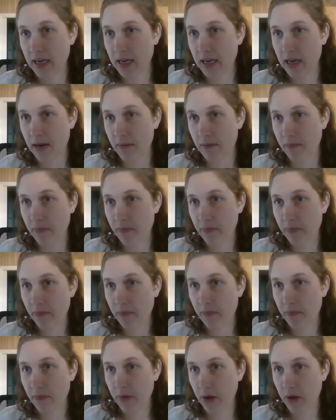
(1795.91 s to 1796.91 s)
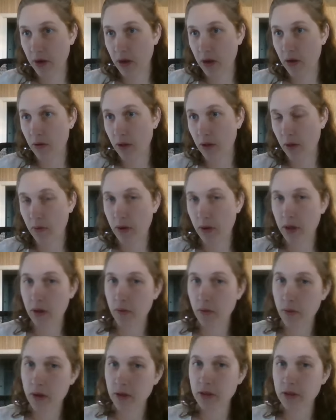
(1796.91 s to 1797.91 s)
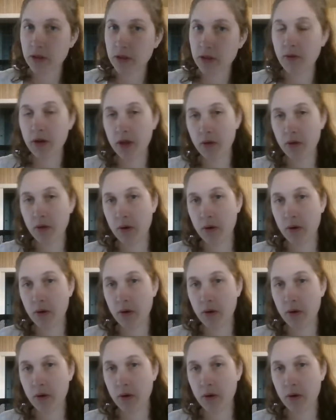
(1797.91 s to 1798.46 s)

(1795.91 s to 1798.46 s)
Um, you know, like what you will do. It's the